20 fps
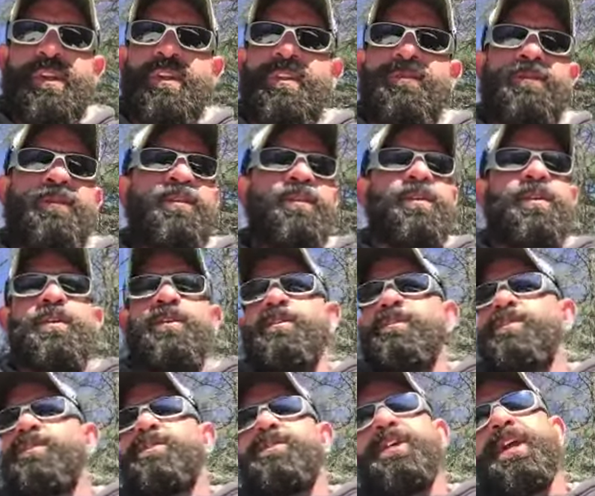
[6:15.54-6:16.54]
if you're
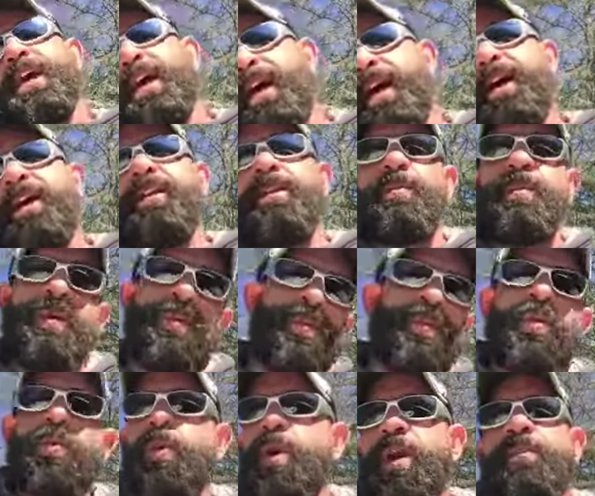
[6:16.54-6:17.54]
sad, if you,
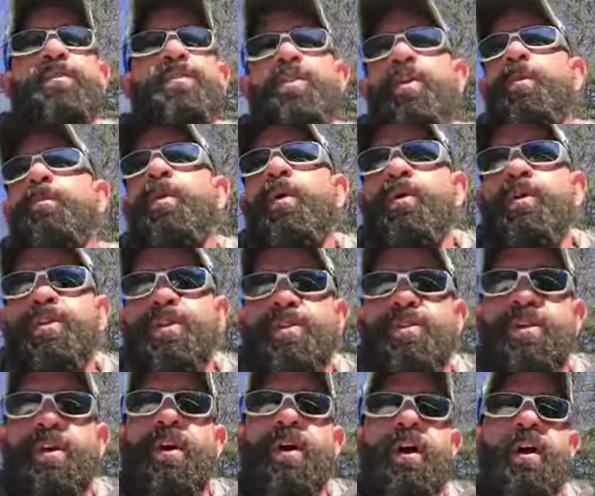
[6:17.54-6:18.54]
whatever your
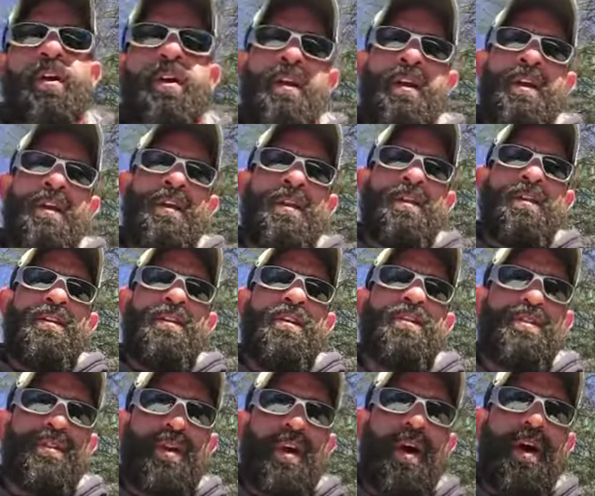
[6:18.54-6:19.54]
emotions are,
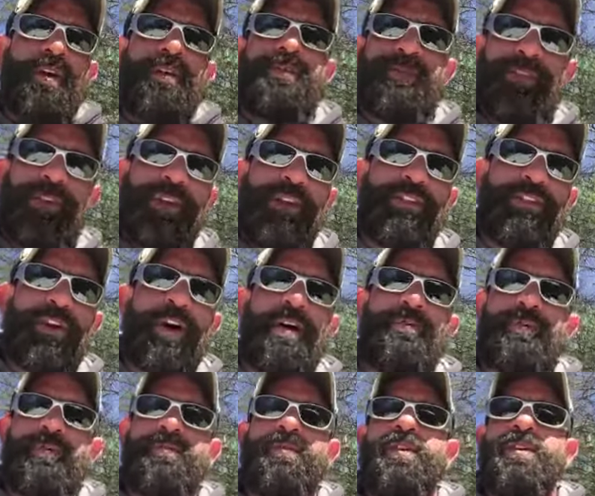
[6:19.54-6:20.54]
your dog feeds
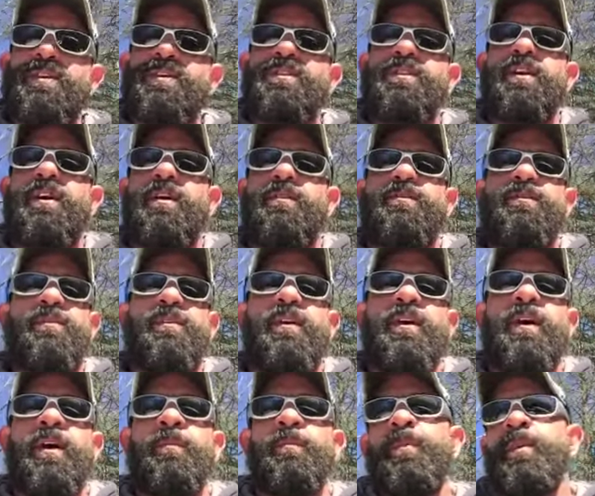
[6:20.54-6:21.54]
off of this stuff.
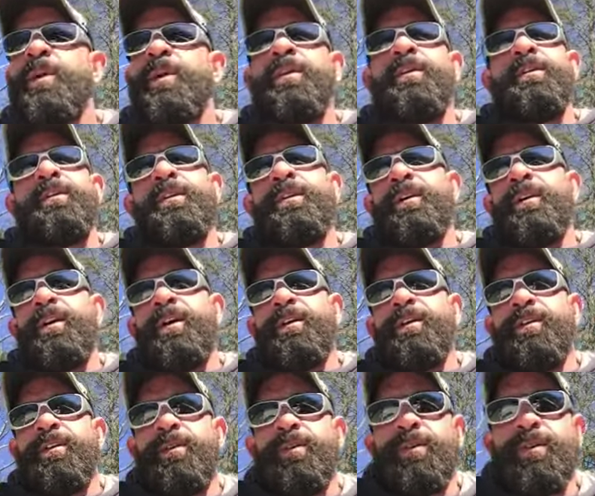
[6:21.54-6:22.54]

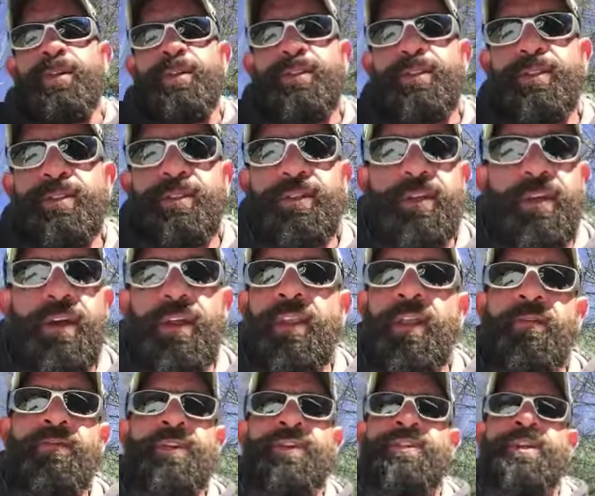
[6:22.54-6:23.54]
I
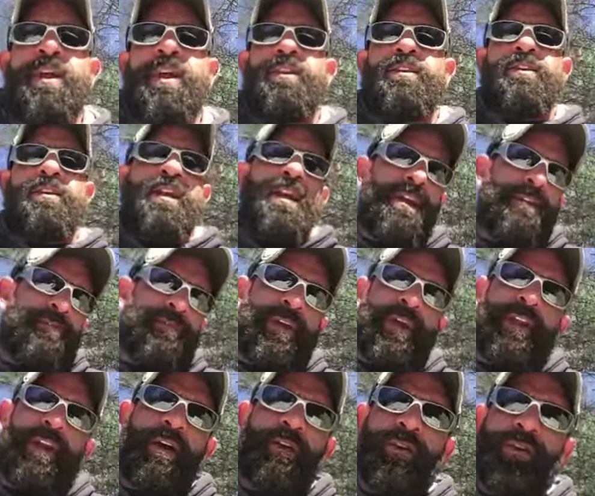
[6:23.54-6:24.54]
love the saying, you can't
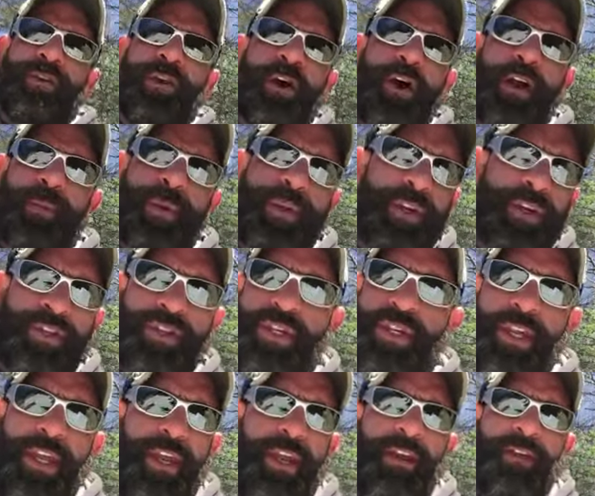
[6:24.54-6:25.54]
fake out a dog because you
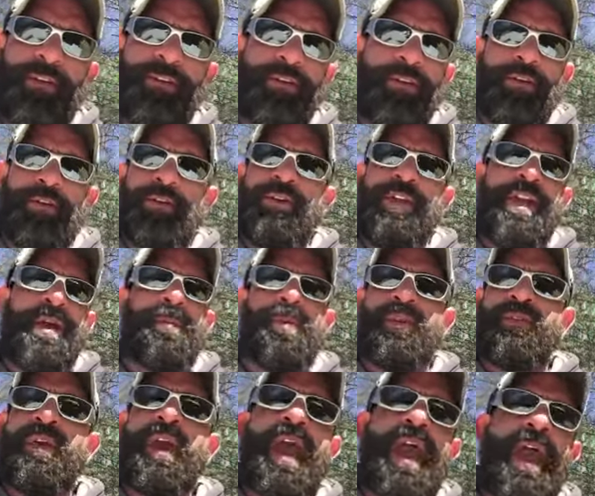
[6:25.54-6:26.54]
can't. You know, you can't
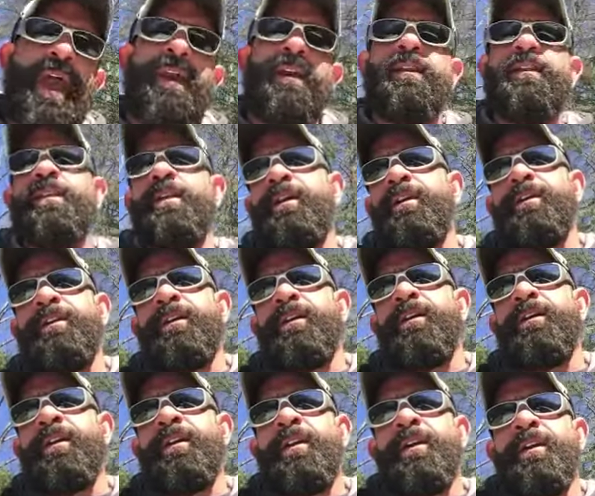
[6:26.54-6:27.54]
pretend that you're